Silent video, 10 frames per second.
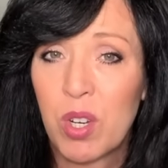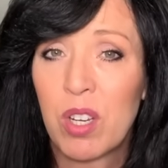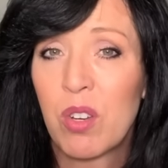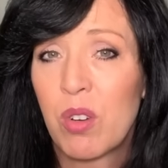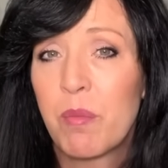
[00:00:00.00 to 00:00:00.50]

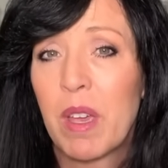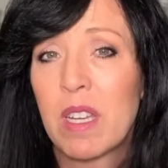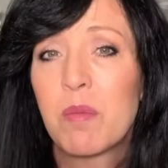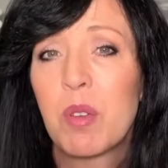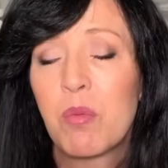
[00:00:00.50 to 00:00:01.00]
trigger your
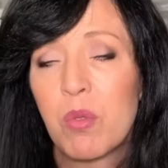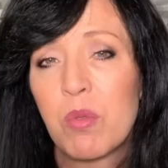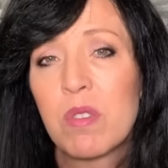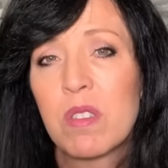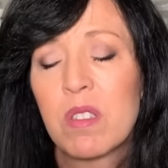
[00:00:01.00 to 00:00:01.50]
abandonment
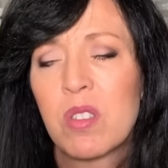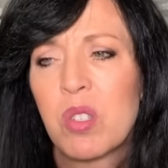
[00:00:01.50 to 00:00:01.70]
wounds,